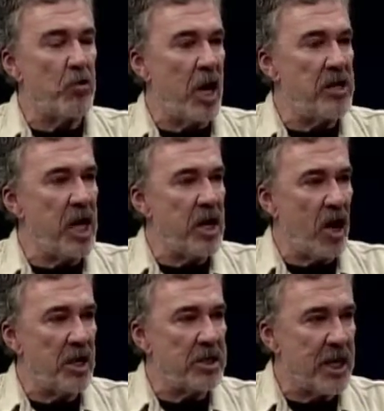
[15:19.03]
Renier
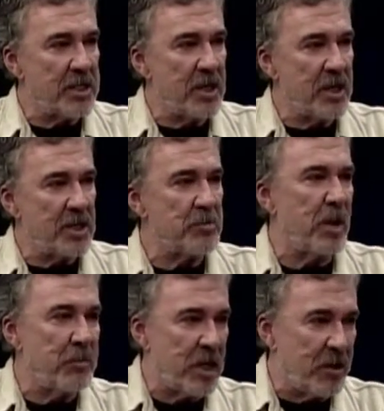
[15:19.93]
contacted us. My
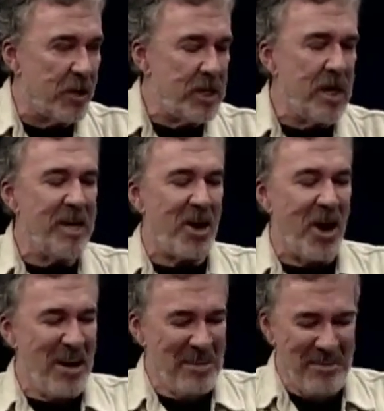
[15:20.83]
buddy Renier,
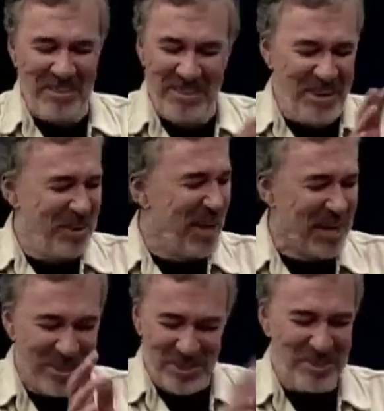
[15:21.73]
that
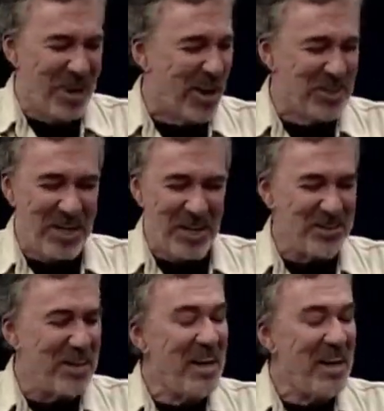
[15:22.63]
is nonsense.